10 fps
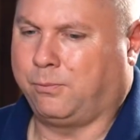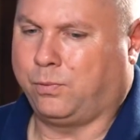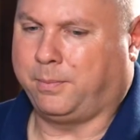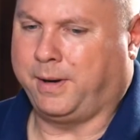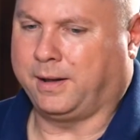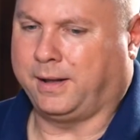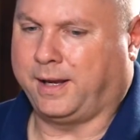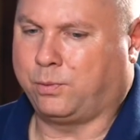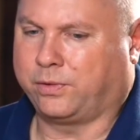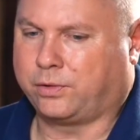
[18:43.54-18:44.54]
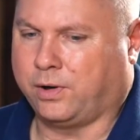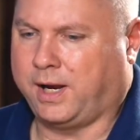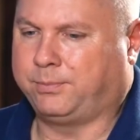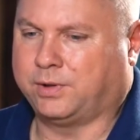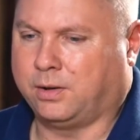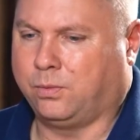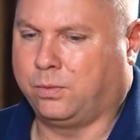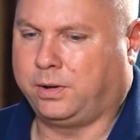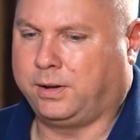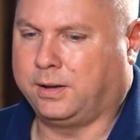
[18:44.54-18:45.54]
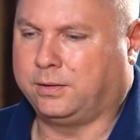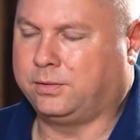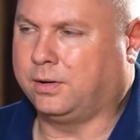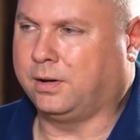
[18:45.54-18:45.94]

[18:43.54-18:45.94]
about like with grapes? I know you get into